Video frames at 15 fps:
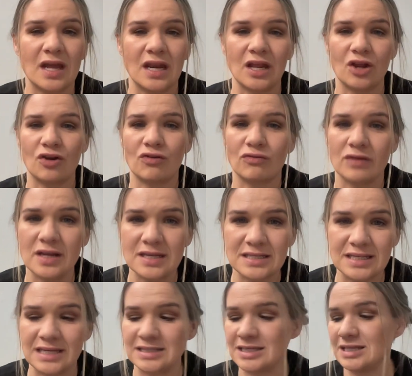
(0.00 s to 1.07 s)
and
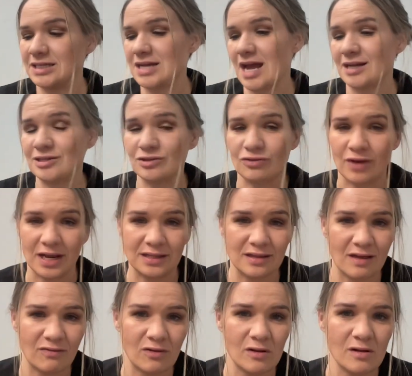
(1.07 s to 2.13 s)
increase into the next grade
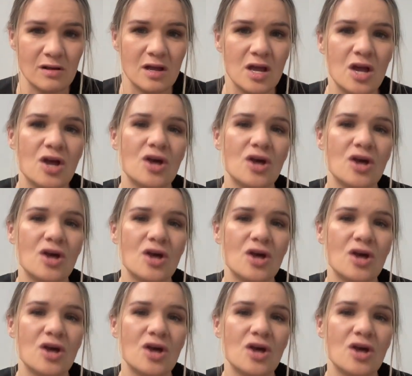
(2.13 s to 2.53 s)
level,